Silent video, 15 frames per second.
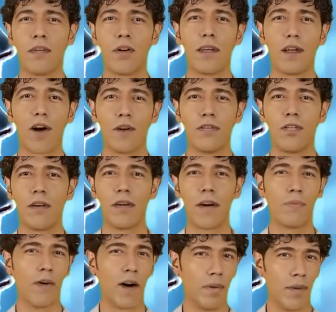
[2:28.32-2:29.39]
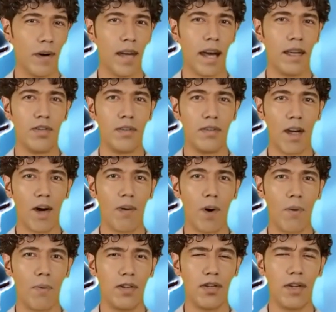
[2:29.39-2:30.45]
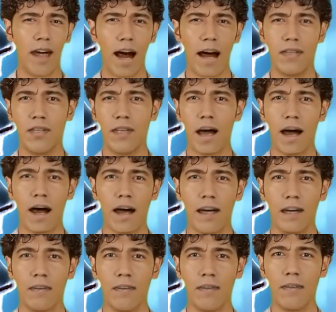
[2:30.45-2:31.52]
you can also leave recommendations on what we should ask the AI.